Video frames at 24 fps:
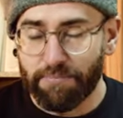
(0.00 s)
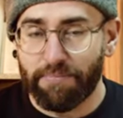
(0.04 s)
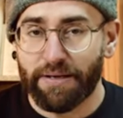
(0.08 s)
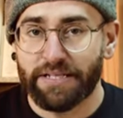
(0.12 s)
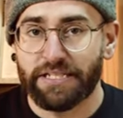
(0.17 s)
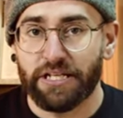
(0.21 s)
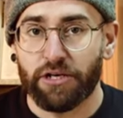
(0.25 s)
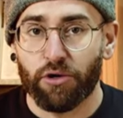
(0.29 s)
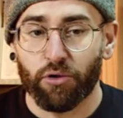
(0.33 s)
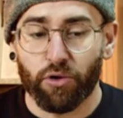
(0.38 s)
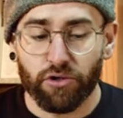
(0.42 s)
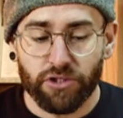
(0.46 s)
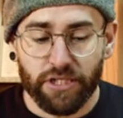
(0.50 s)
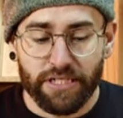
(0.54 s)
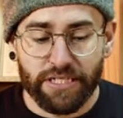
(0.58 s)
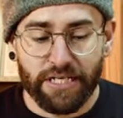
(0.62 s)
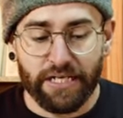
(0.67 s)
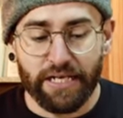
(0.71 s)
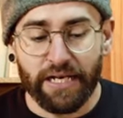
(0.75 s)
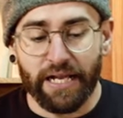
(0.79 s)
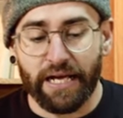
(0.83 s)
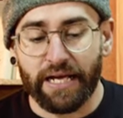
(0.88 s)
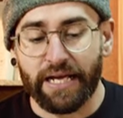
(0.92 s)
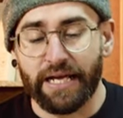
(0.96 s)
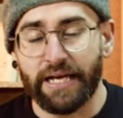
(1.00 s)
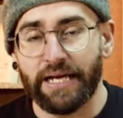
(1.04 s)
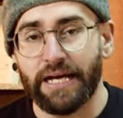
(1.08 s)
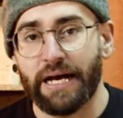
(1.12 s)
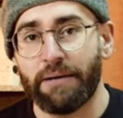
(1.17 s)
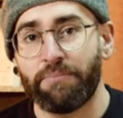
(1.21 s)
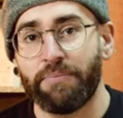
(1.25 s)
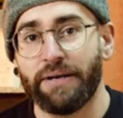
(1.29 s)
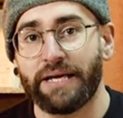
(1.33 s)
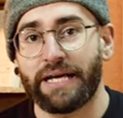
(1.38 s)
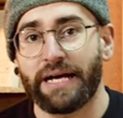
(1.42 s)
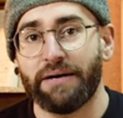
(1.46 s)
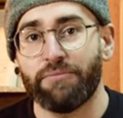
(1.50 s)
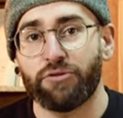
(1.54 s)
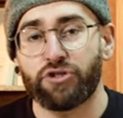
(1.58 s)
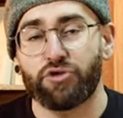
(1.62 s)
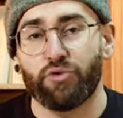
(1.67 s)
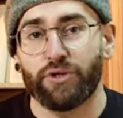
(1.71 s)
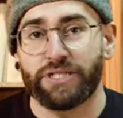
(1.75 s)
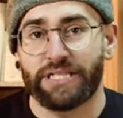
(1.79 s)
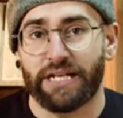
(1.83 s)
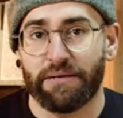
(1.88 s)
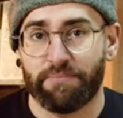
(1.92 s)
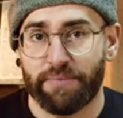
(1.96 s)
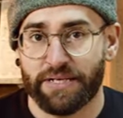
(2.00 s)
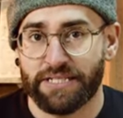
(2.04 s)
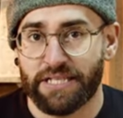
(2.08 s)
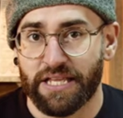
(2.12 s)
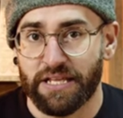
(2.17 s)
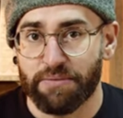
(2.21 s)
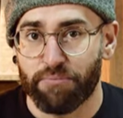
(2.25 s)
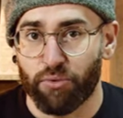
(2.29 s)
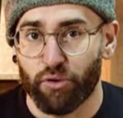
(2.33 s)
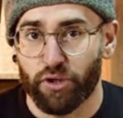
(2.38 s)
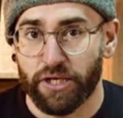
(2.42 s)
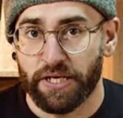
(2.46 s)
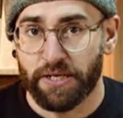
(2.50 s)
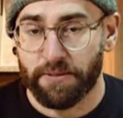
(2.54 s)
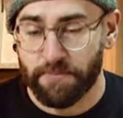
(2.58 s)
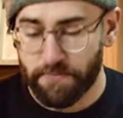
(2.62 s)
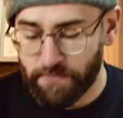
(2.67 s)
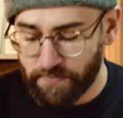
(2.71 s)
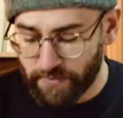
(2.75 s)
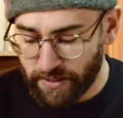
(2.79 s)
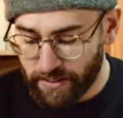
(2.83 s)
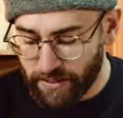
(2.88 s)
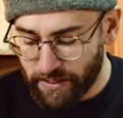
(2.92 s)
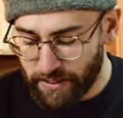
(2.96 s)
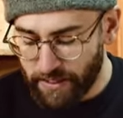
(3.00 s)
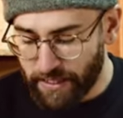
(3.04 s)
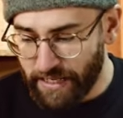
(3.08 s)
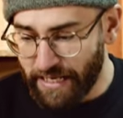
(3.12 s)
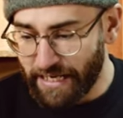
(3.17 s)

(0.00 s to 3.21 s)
It's on this side in which we apply our polishing compound.